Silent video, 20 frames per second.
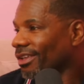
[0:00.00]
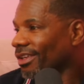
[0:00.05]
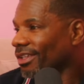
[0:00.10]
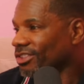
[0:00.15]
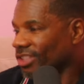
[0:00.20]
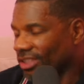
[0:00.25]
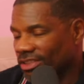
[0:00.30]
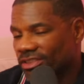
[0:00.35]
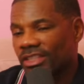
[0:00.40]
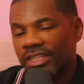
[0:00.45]

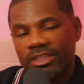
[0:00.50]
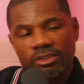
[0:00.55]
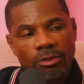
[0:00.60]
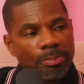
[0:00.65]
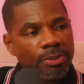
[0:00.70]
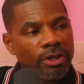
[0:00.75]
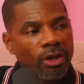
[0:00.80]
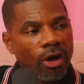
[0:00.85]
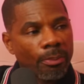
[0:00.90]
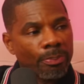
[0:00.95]
Jesus needs a
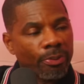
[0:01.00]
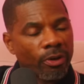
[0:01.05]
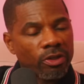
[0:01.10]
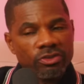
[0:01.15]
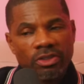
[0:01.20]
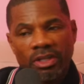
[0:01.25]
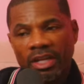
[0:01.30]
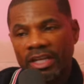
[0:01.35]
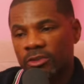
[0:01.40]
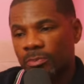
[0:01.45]
PR
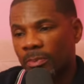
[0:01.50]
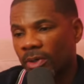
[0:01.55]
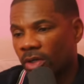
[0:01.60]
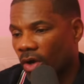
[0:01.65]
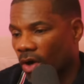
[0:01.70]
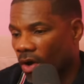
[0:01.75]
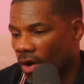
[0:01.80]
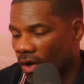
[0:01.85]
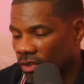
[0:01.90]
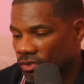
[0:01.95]
person. It's
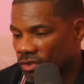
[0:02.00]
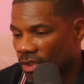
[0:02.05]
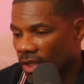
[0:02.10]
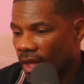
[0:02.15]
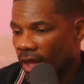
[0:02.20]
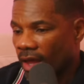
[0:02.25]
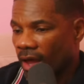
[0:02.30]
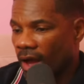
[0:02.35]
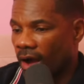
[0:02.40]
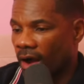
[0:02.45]
because
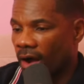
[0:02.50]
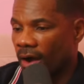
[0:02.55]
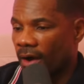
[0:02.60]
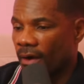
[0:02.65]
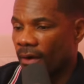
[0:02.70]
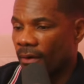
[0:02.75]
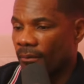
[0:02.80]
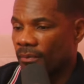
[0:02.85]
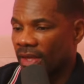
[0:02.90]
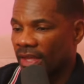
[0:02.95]

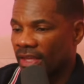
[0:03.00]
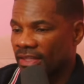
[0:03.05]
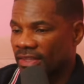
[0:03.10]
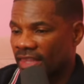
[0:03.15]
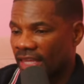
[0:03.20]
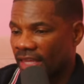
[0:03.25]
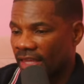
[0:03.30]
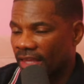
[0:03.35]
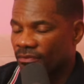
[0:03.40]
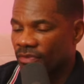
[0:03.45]
the
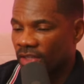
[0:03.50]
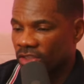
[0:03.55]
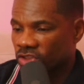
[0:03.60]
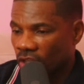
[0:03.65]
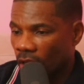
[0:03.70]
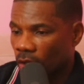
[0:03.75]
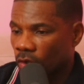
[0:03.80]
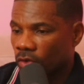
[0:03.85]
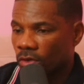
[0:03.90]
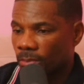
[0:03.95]

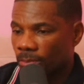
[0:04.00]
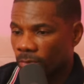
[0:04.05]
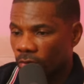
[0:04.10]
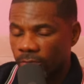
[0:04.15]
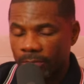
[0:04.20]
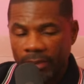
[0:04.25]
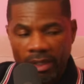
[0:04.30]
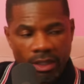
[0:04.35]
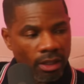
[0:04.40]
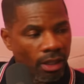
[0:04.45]
evangelical
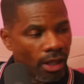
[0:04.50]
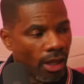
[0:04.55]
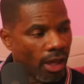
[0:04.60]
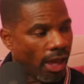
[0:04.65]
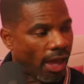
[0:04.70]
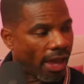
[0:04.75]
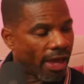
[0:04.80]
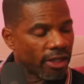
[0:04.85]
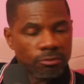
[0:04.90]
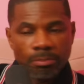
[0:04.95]
movement
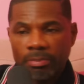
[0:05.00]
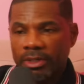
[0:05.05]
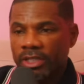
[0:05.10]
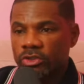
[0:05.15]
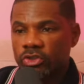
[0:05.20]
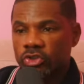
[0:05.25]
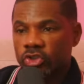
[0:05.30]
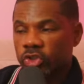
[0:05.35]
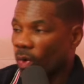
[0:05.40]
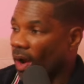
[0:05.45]
has
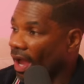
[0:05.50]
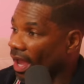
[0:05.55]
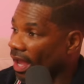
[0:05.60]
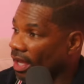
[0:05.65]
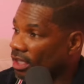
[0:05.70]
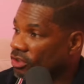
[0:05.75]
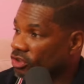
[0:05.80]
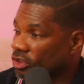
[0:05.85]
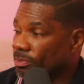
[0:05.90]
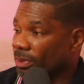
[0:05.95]
been
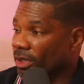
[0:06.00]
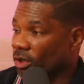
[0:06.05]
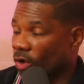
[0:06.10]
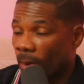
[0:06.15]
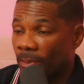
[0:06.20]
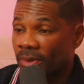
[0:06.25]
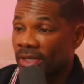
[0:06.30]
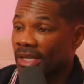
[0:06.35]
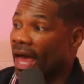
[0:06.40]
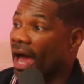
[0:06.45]
trash, has been
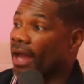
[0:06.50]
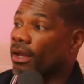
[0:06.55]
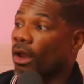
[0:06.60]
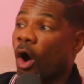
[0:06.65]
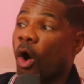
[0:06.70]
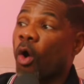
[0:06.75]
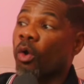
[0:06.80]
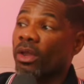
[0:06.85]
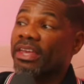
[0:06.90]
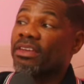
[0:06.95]
garbage. Not
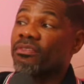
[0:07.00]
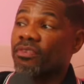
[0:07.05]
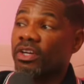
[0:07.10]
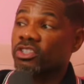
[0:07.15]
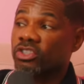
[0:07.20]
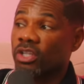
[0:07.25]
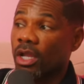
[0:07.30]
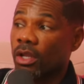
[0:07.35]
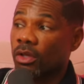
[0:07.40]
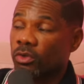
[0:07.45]
all
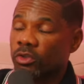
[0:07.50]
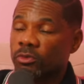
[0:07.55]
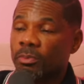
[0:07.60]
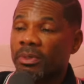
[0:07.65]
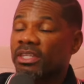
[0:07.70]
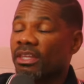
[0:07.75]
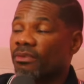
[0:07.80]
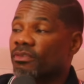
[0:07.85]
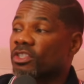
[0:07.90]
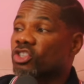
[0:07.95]
evangelicals,
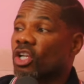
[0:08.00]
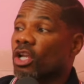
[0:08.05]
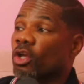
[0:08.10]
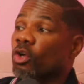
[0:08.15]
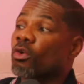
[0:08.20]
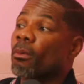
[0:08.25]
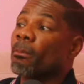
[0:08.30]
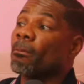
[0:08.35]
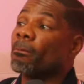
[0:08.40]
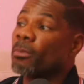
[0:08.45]
but the
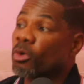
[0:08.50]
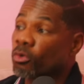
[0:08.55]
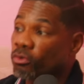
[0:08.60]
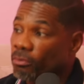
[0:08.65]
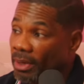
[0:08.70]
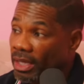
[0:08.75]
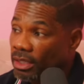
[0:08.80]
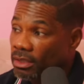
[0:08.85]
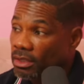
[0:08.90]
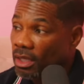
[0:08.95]
evangelical
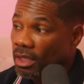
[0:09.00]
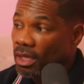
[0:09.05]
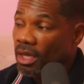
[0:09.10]
movement.